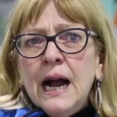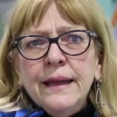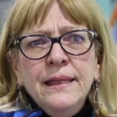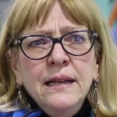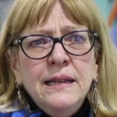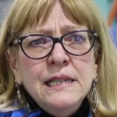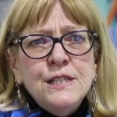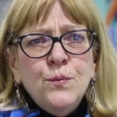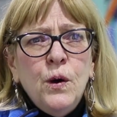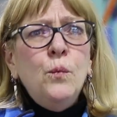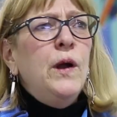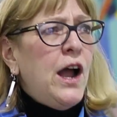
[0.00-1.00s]
I think that's
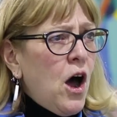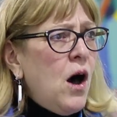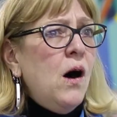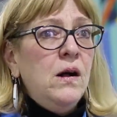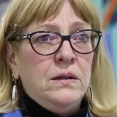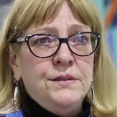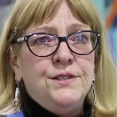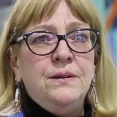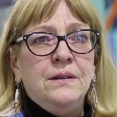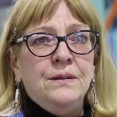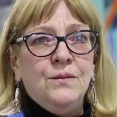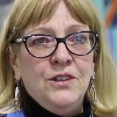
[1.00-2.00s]
what we all
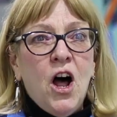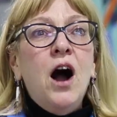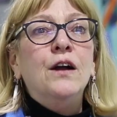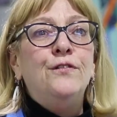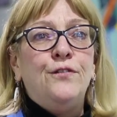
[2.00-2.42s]
long